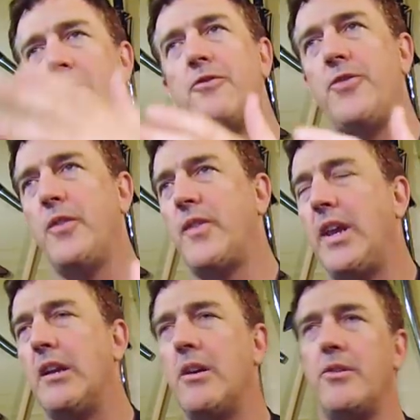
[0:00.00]

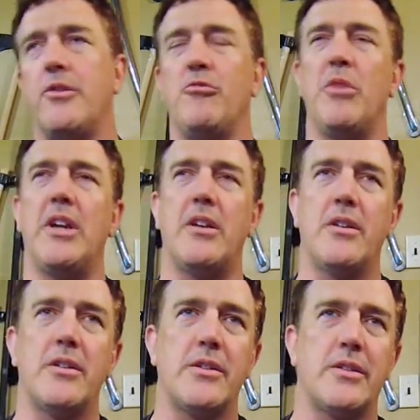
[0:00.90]
1,500
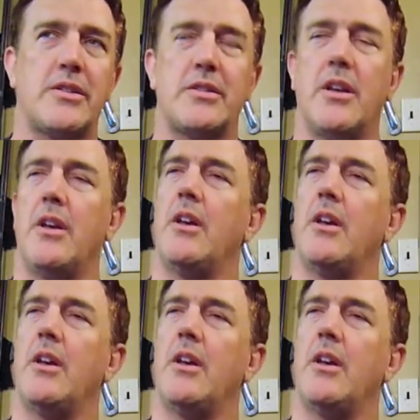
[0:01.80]
meters.